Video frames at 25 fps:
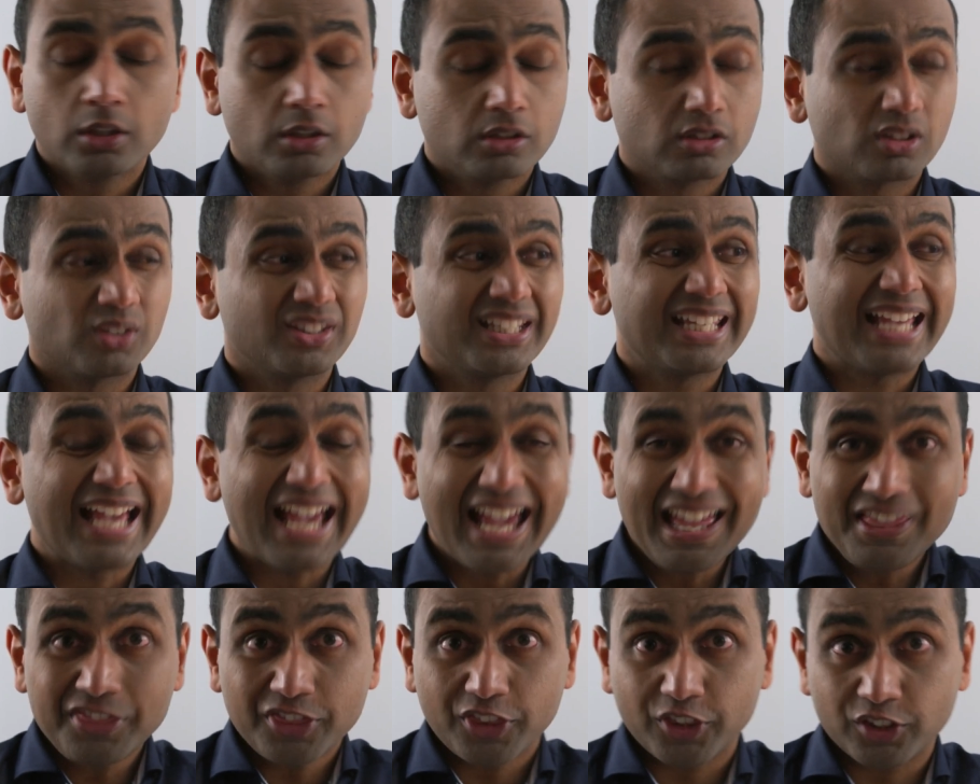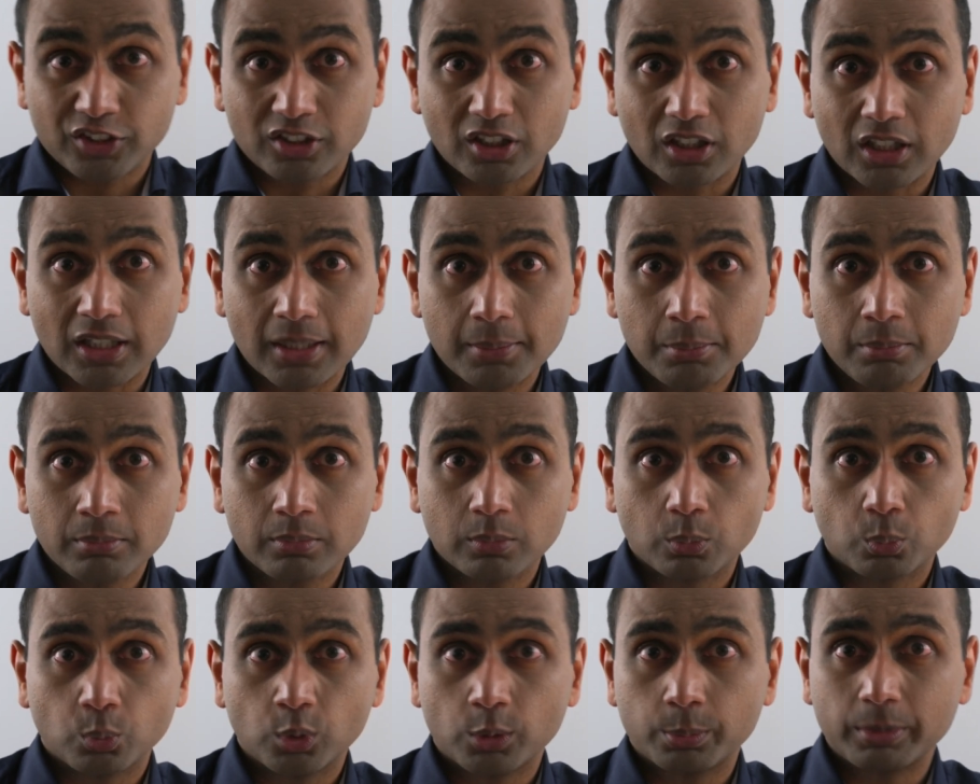So the nth
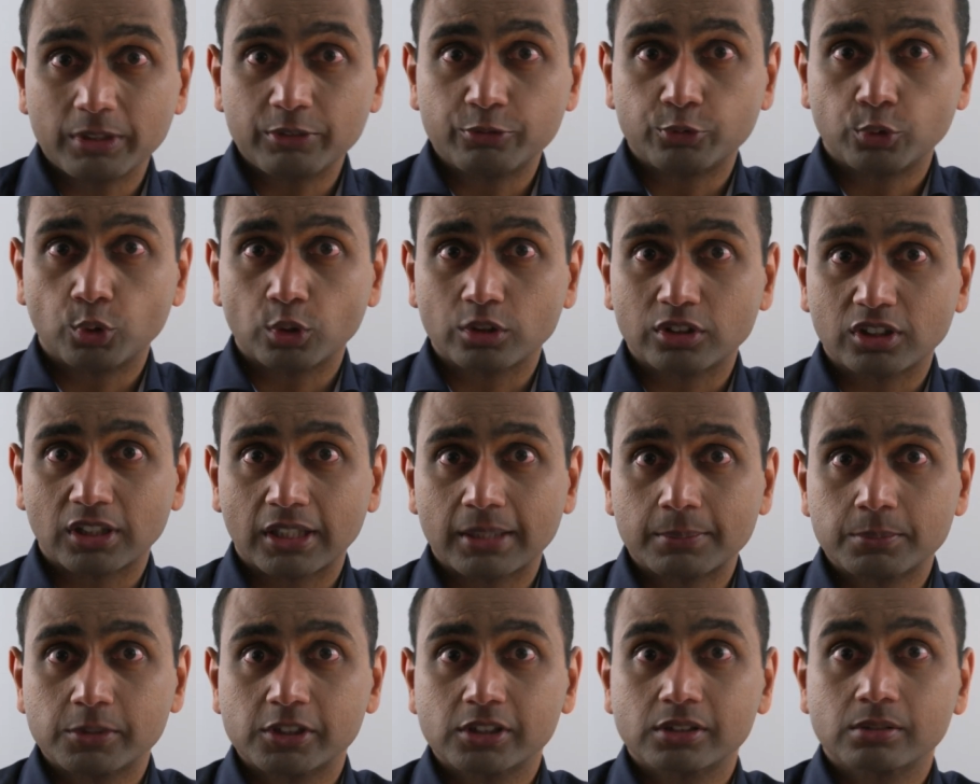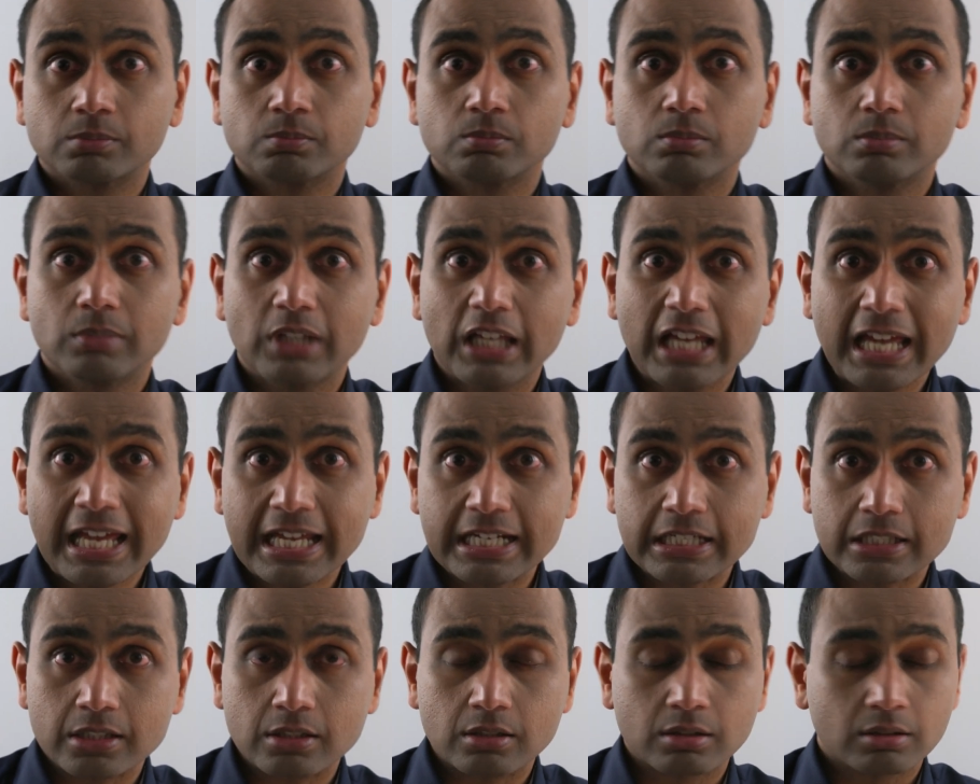term would be 4 times
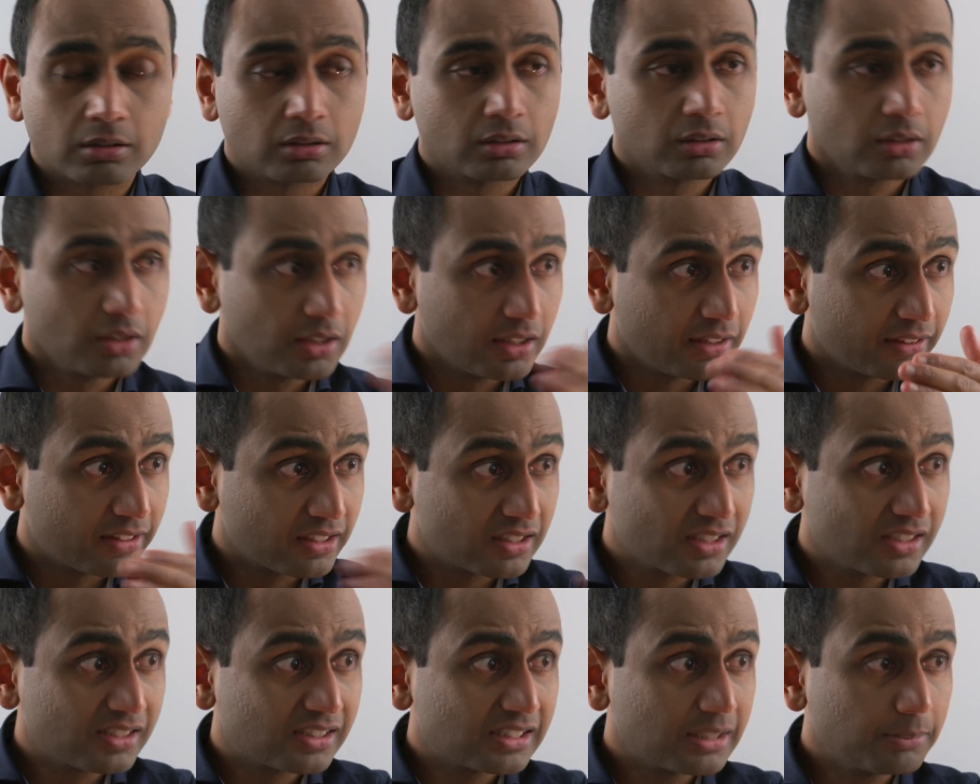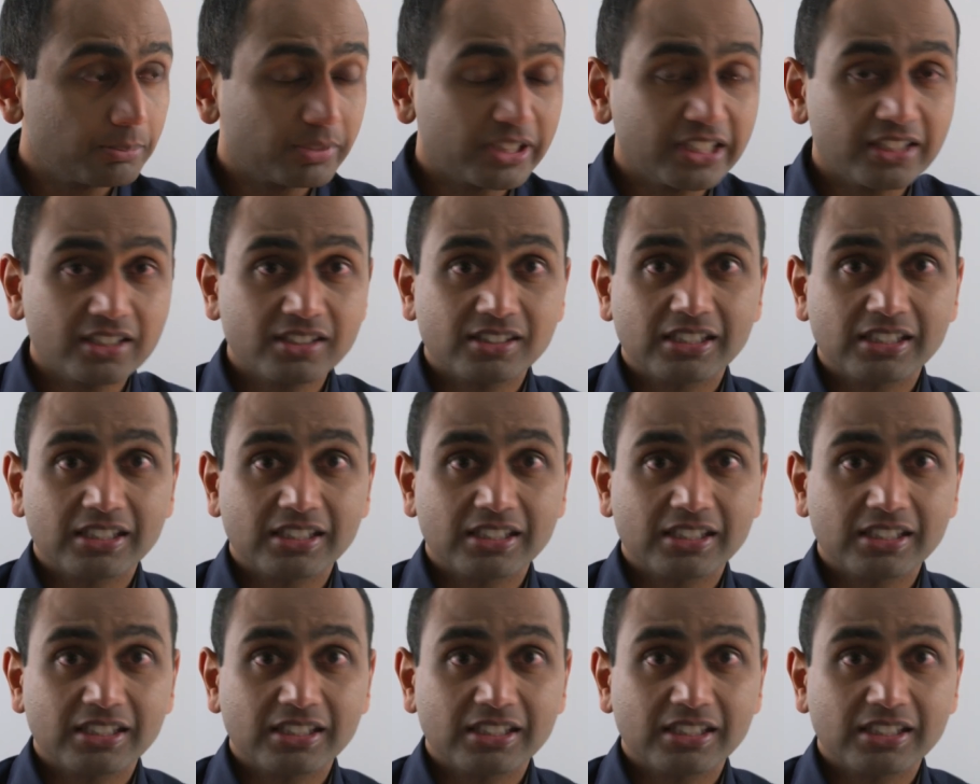n. This is simply the